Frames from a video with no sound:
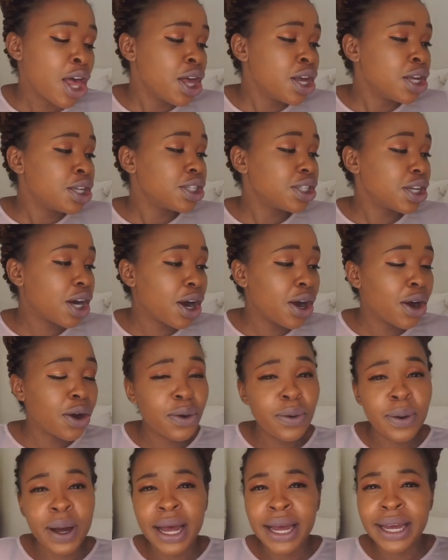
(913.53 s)

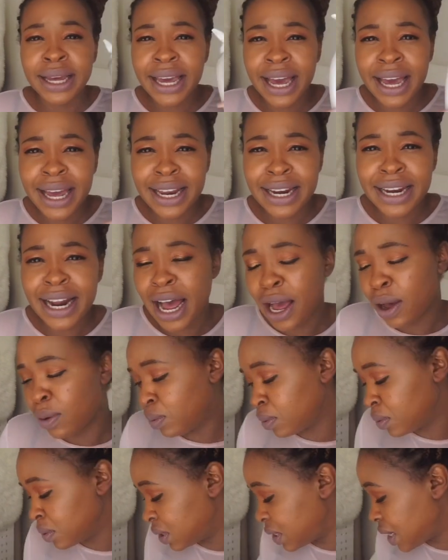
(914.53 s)
So again, I
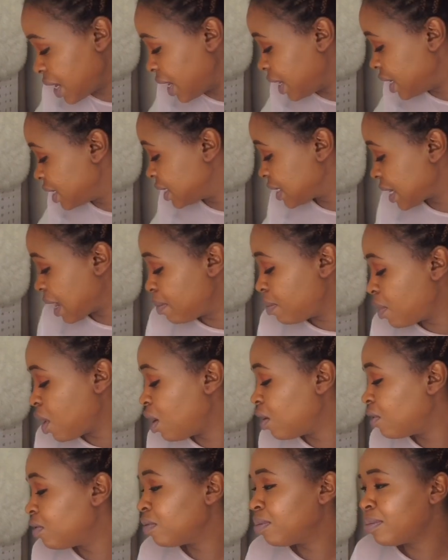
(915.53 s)
will take some
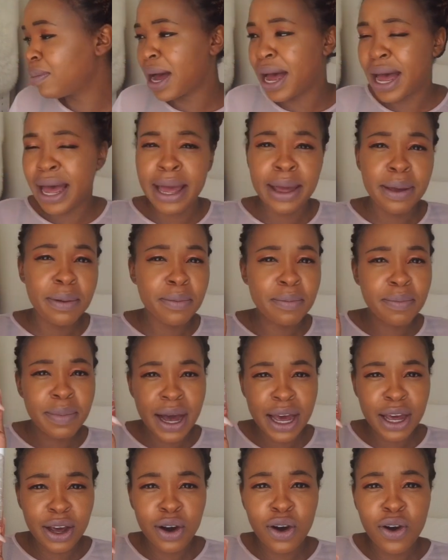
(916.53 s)
of my
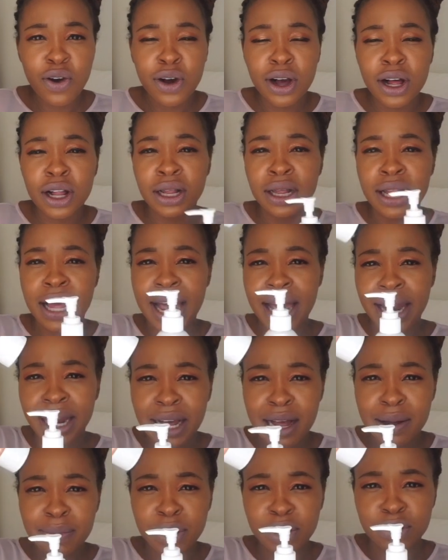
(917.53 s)
bio oil, add a
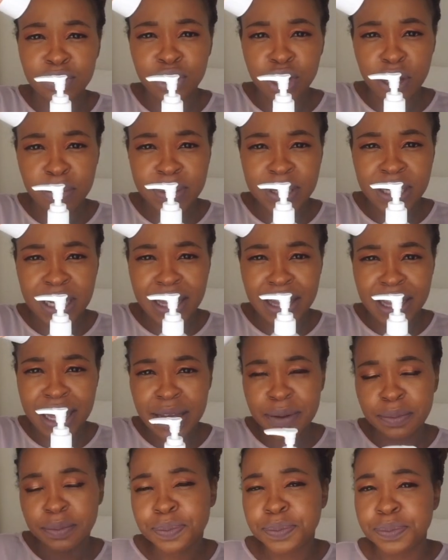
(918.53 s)
couple of drops in
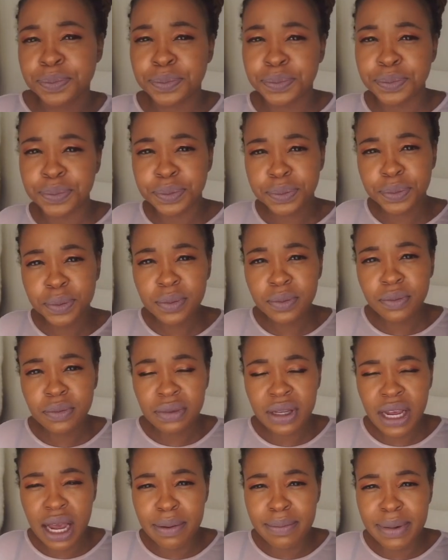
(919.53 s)
there,
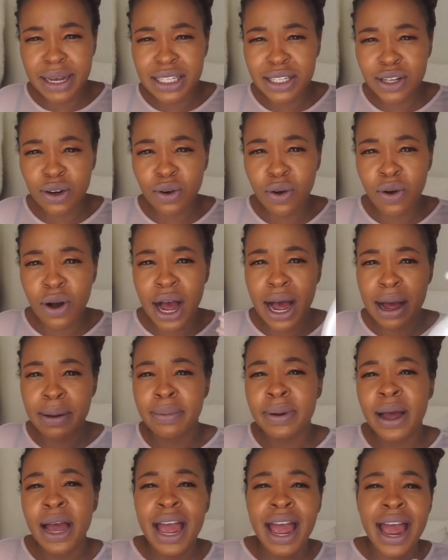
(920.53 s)
mix it all up,
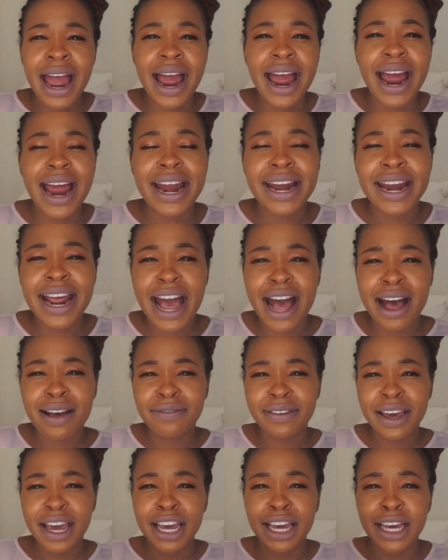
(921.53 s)
and have
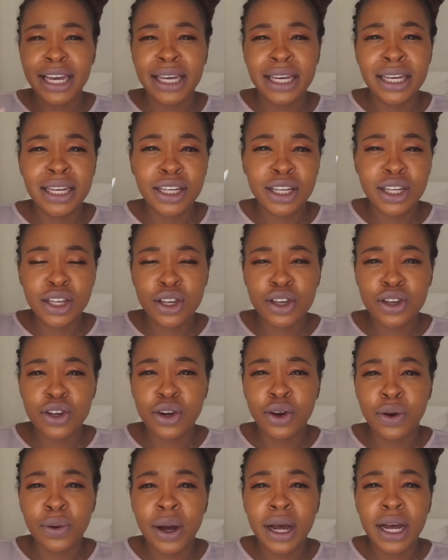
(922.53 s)
a, you
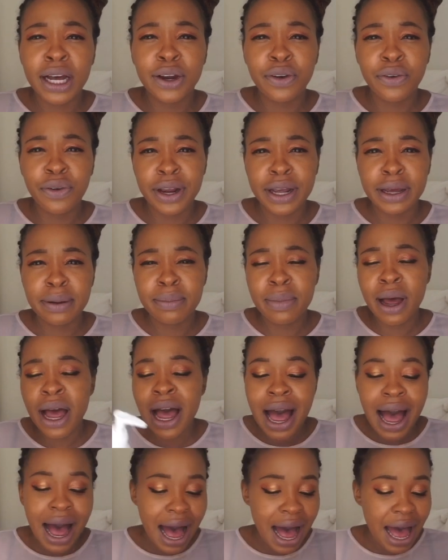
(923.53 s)
know, a cream.
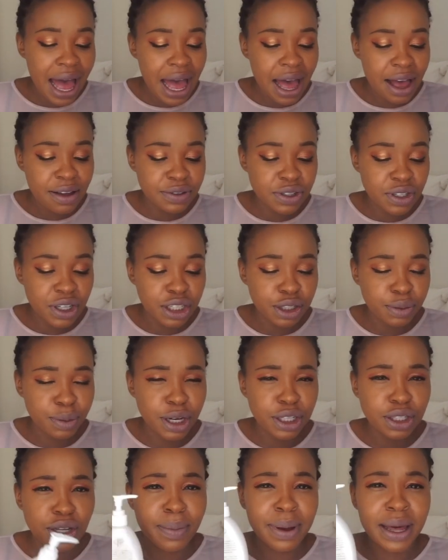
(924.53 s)
I have stretch
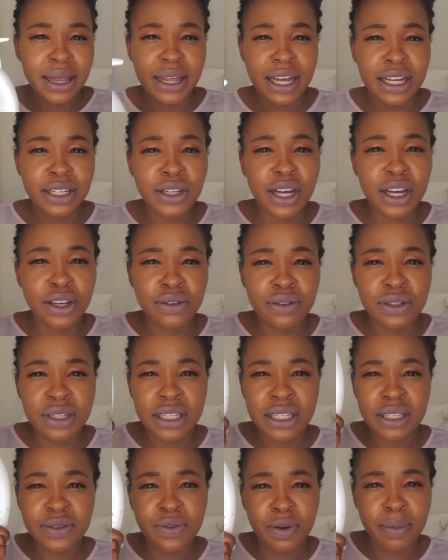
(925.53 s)
marks on my thighs, so I use
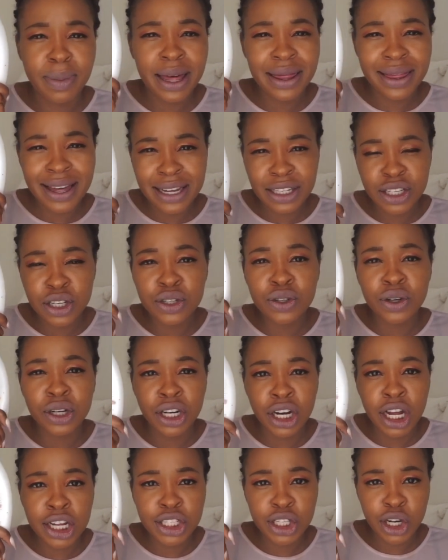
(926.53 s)
this for my thighs so it
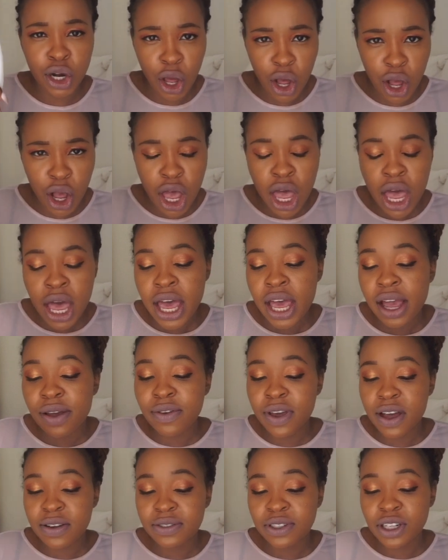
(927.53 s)
lasts long. If
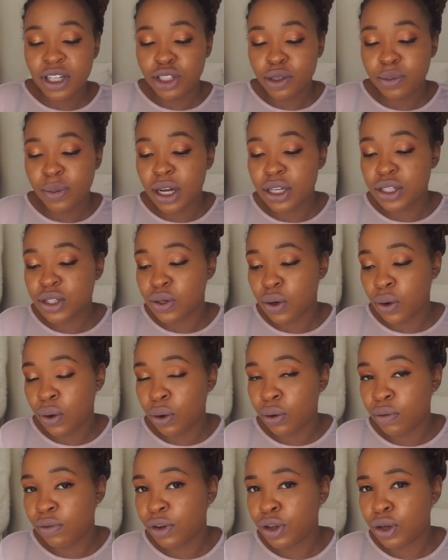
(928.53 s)
you have stretch marks all
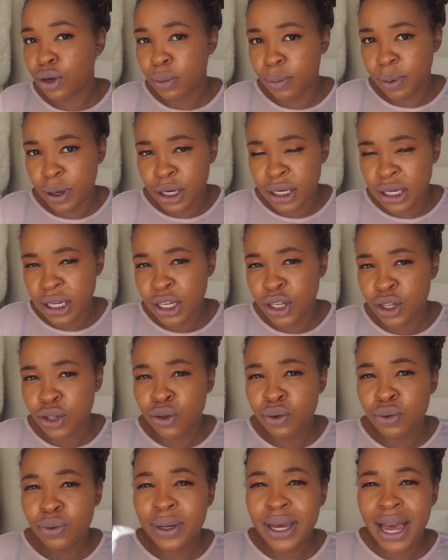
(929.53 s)
over your body,
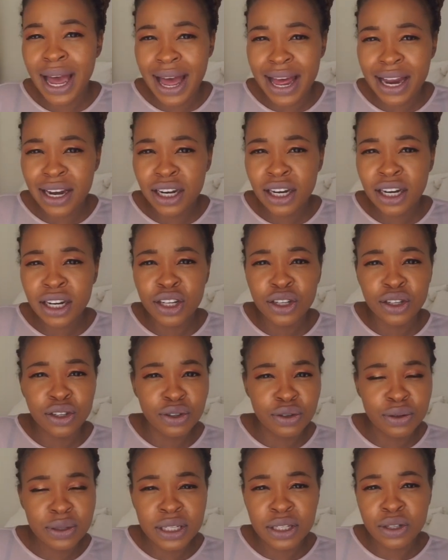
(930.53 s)
you can
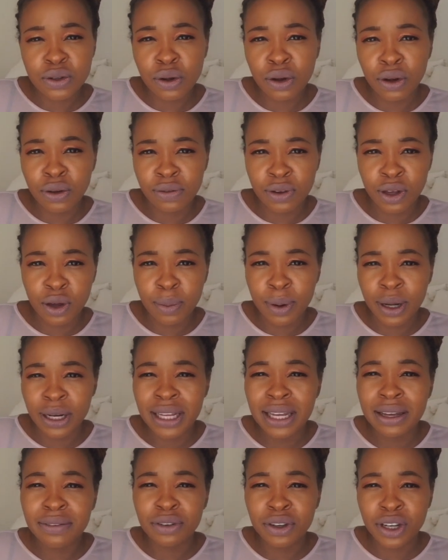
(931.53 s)
use this all over your body
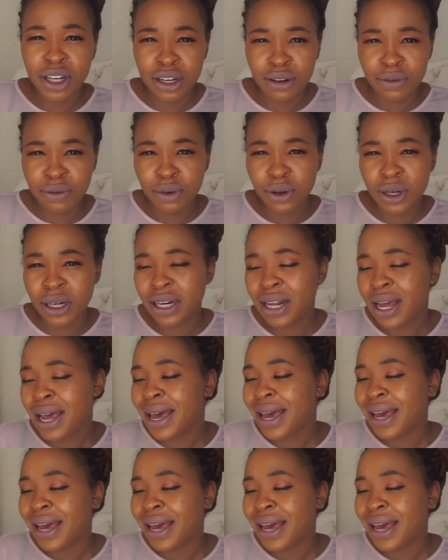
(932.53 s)
if you can afford it.